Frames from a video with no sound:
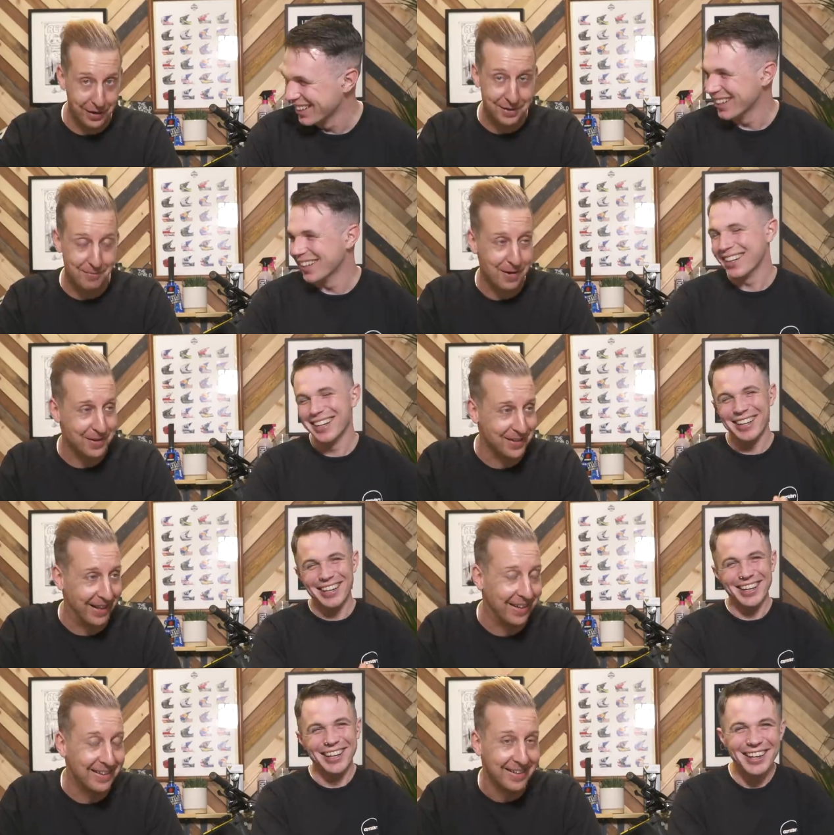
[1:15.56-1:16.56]
Speaker 1: pretty surprised at
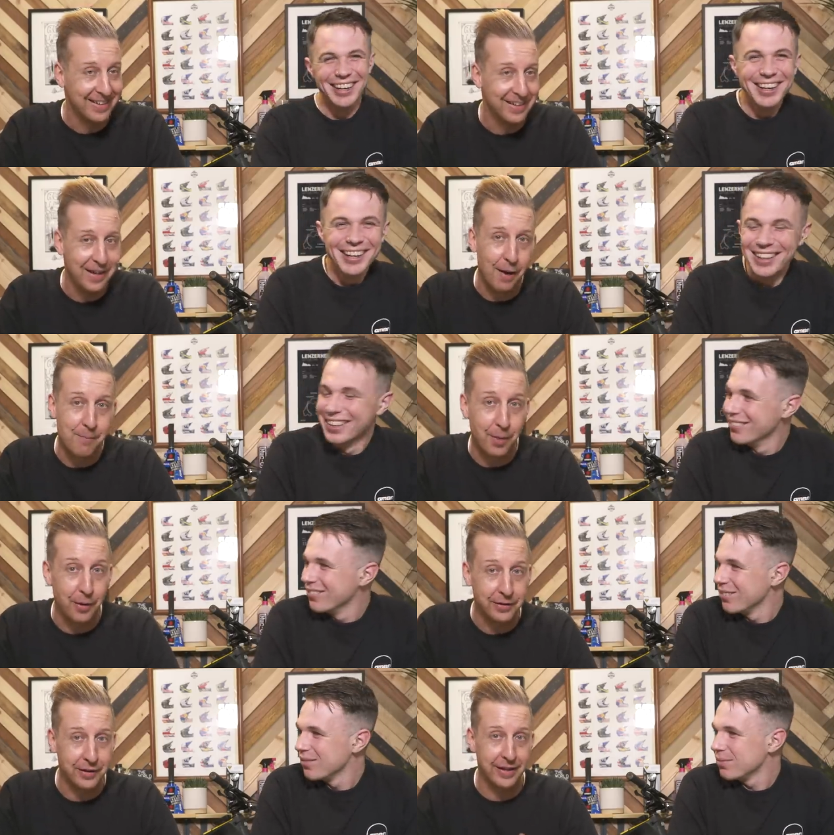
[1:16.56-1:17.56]
that. Um, but
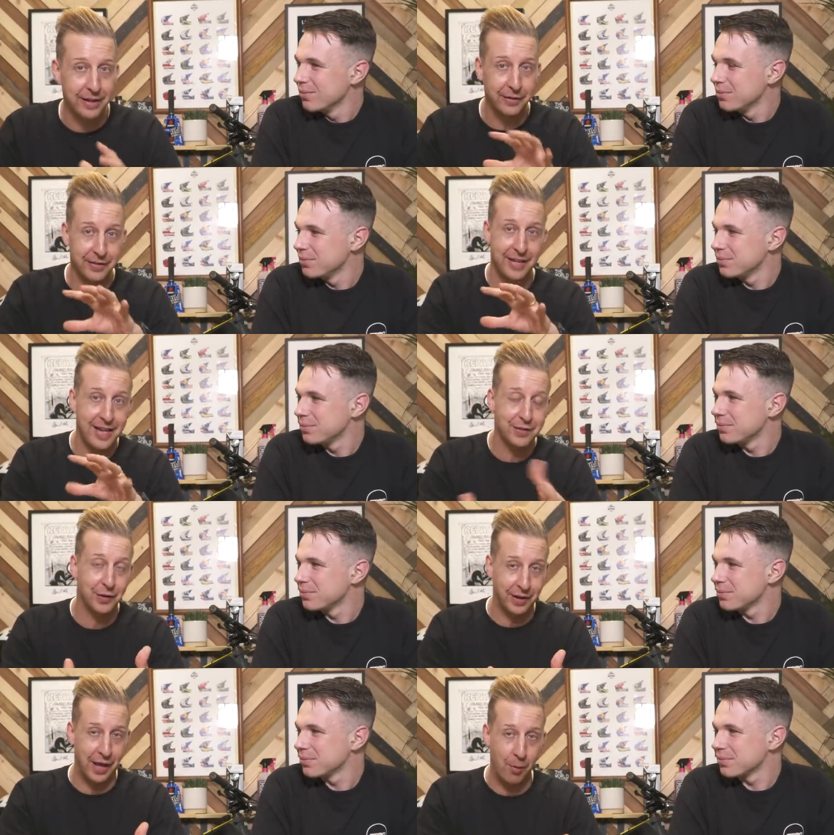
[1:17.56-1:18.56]
on the on
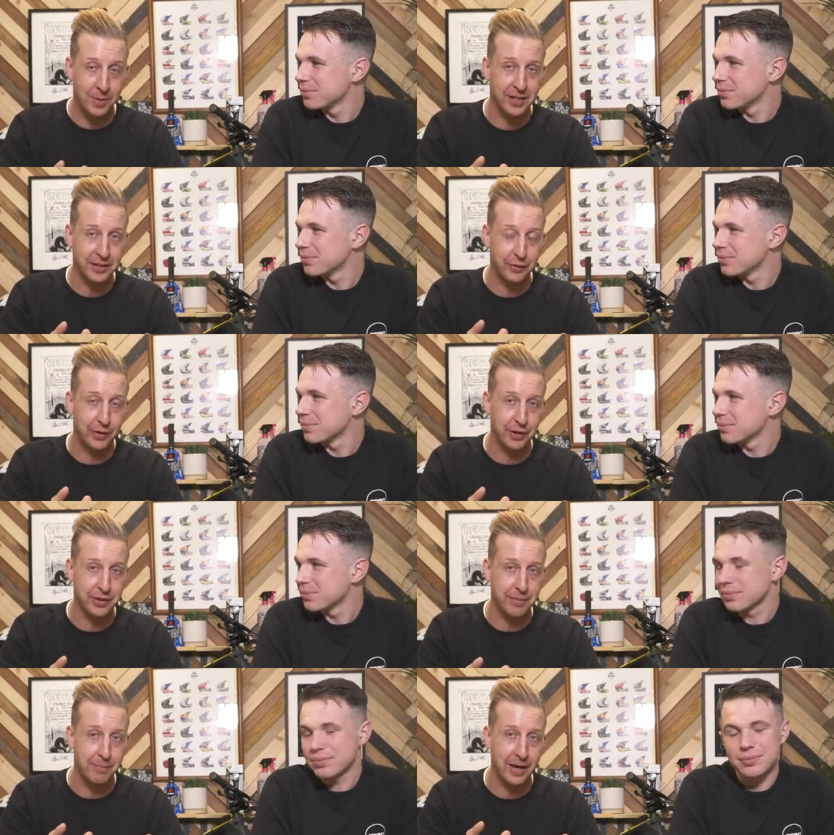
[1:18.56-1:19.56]
inside the helmet, it's actually really
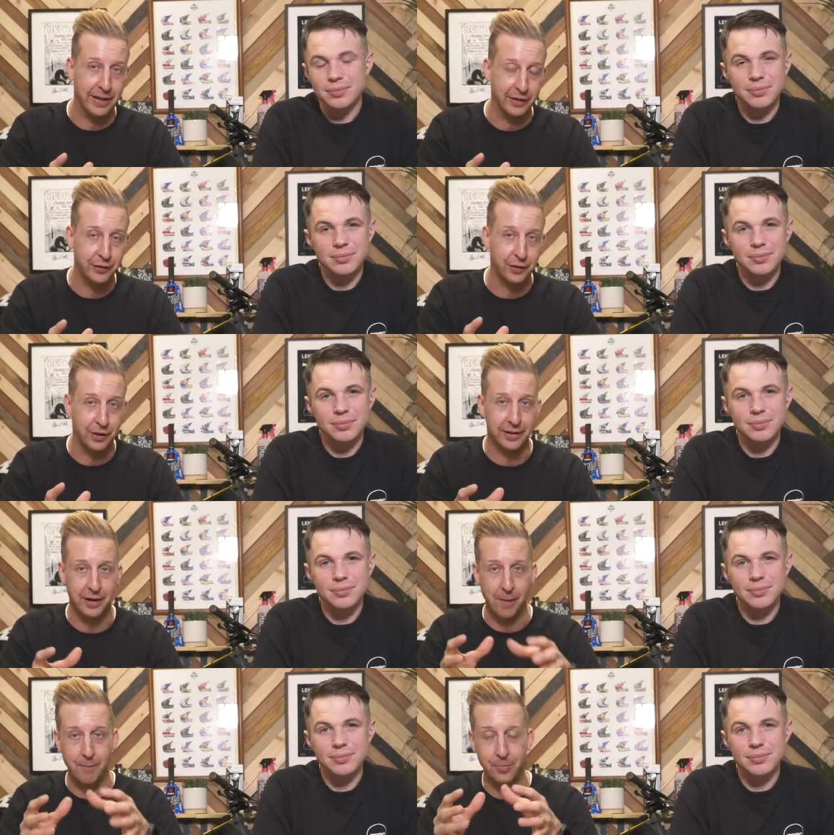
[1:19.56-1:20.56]
nicely made. It's got like
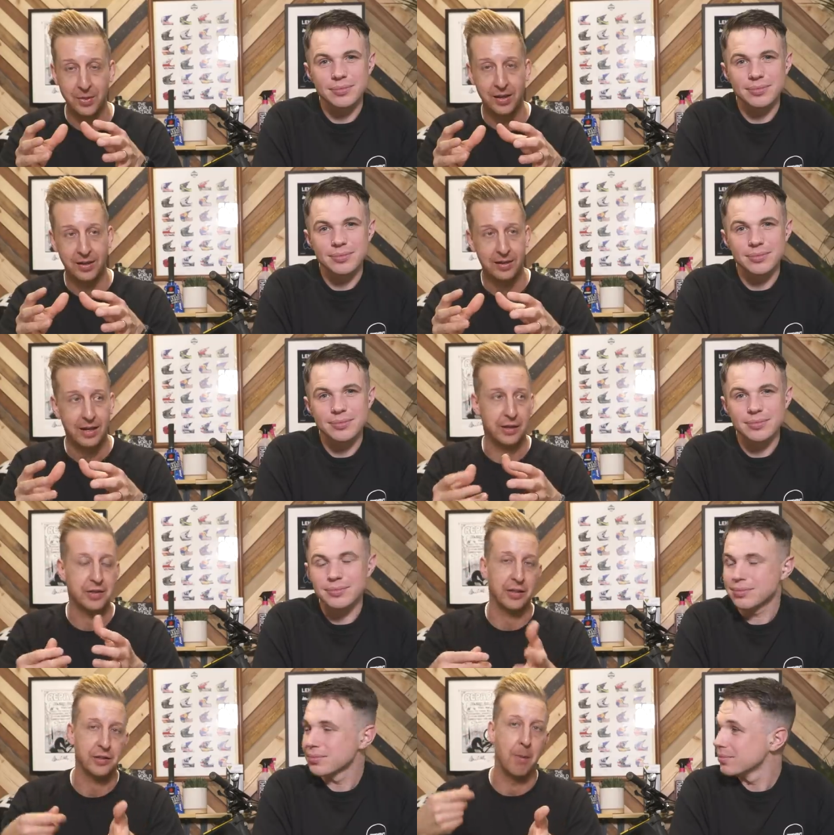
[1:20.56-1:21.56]
um,
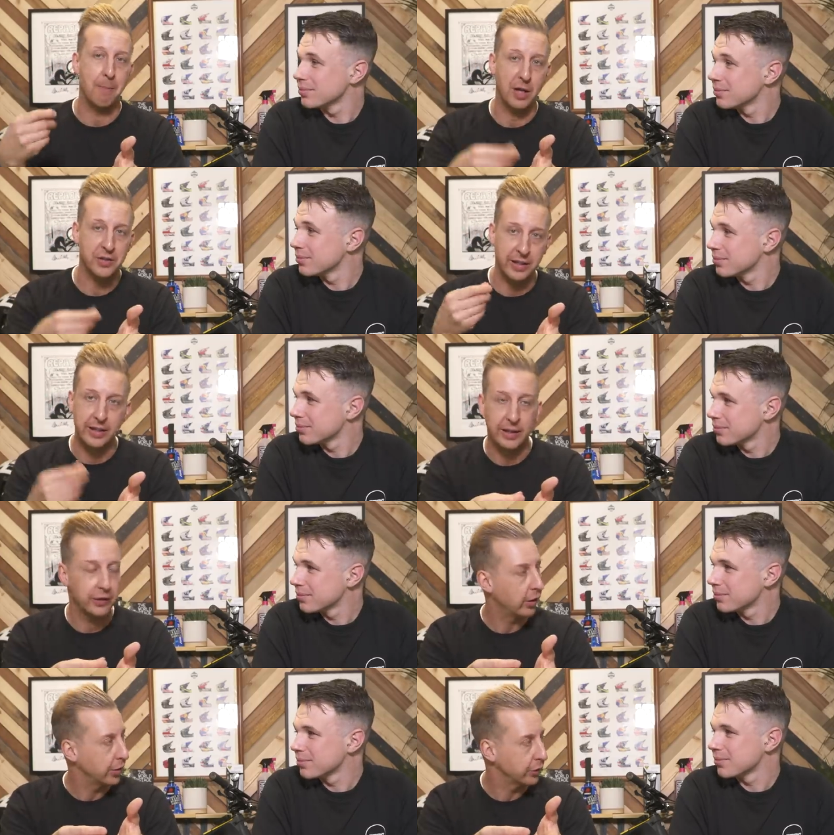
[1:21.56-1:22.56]
Actually, it's got buttoning
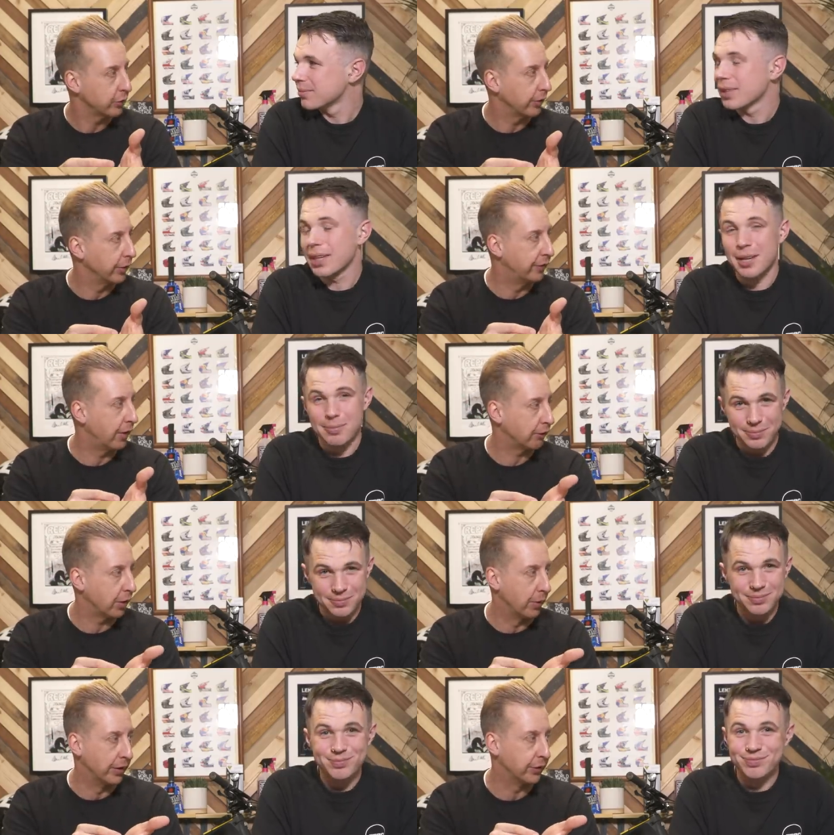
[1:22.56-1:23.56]
internals rather than yeah.
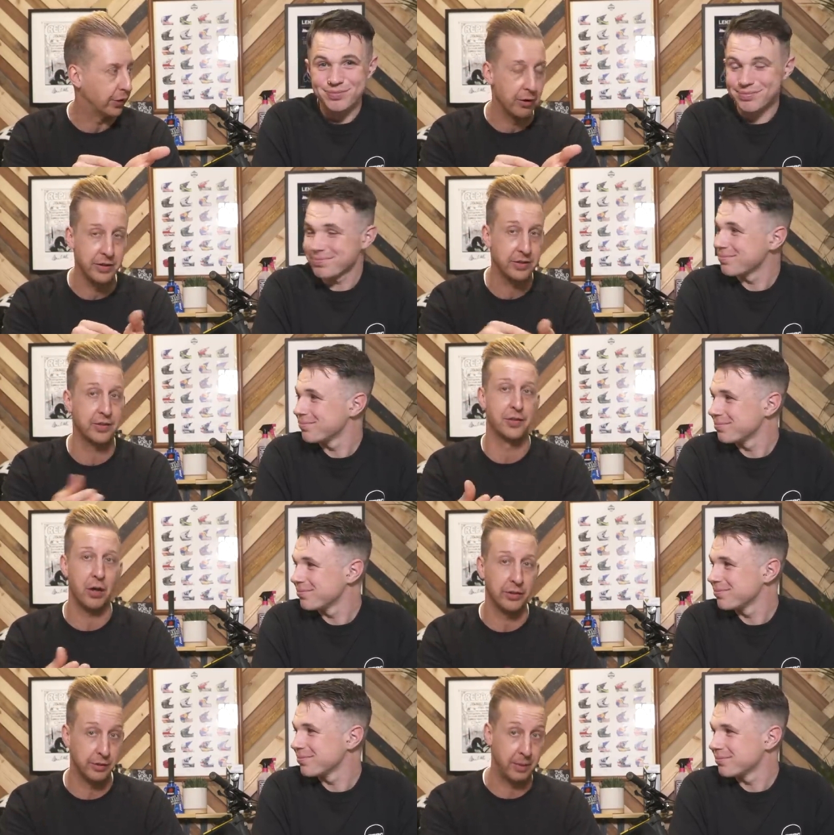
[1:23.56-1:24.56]
Velcro in. So it's
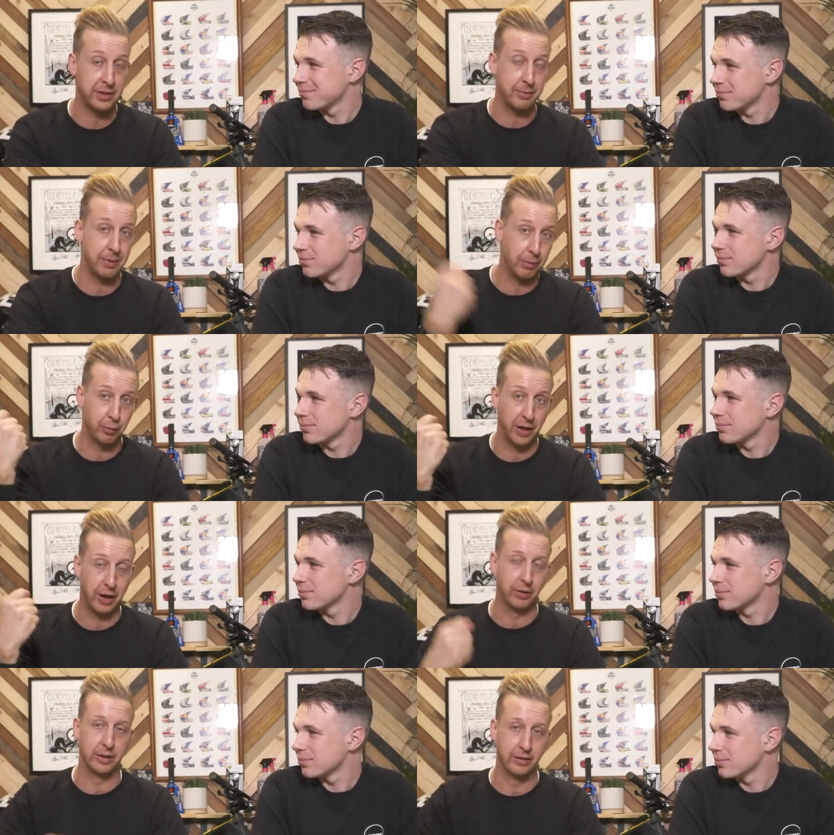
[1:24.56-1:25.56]
designed to basically be pulled
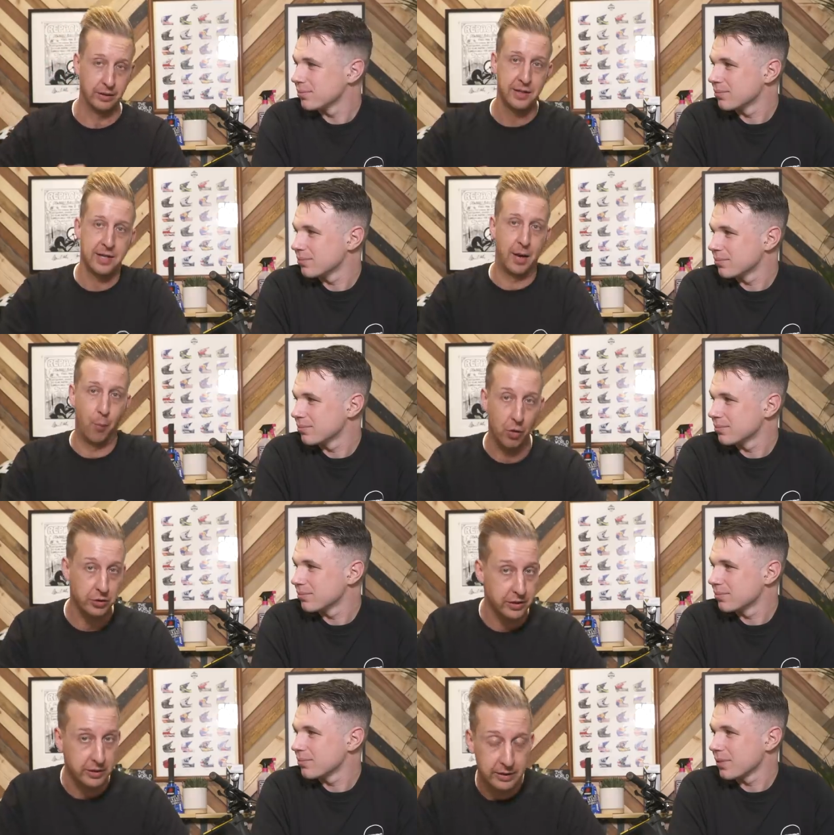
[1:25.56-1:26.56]
out and, and
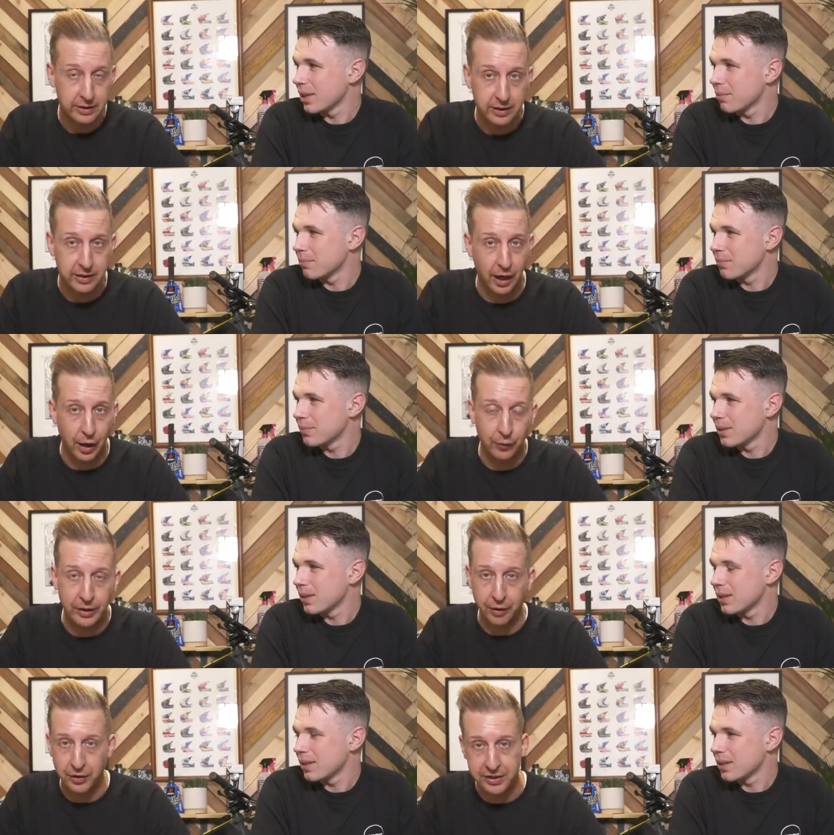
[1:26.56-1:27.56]
washed. Yeah. Uh,
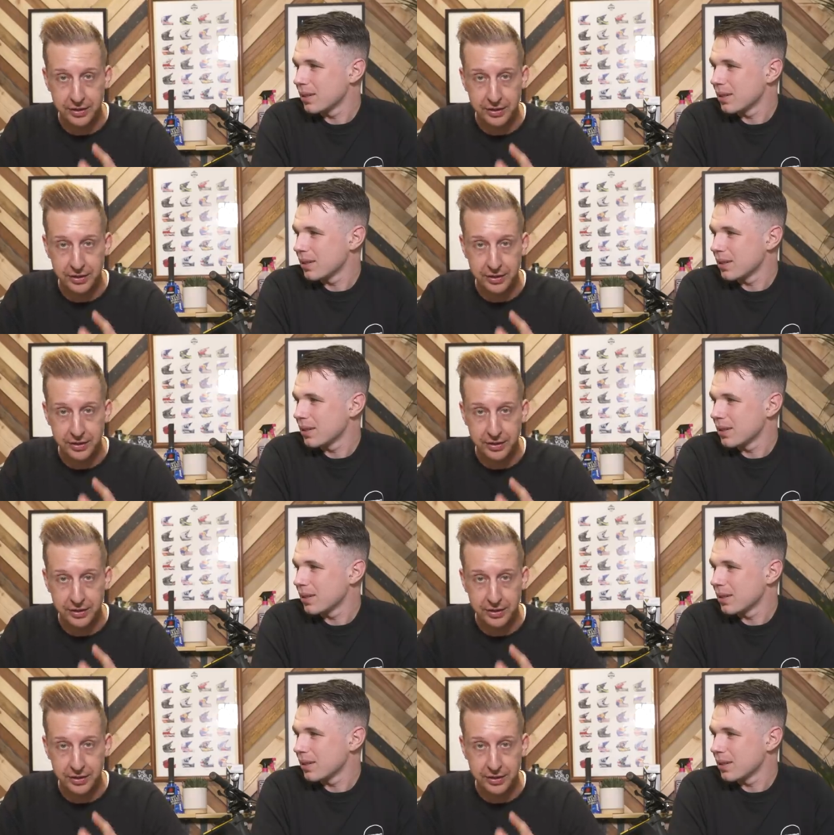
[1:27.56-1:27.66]
really nice